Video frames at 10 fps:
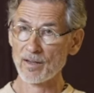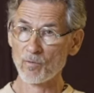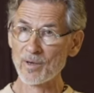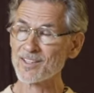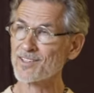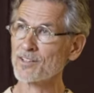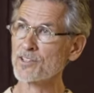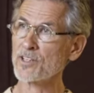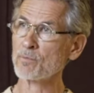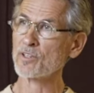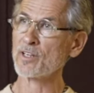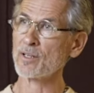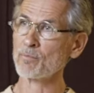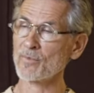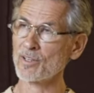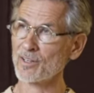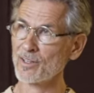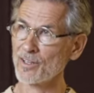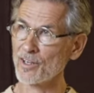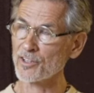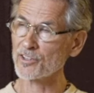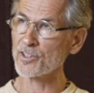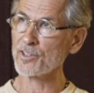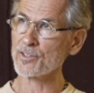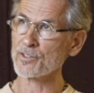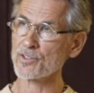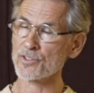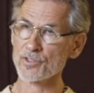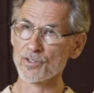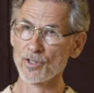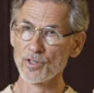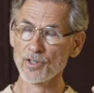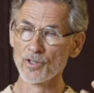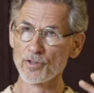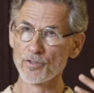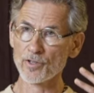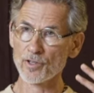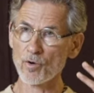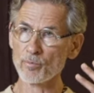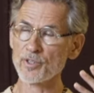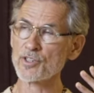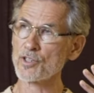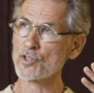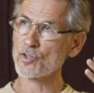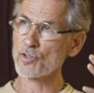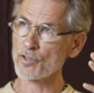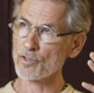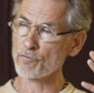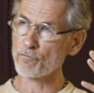Whilst at the same time retains the composition,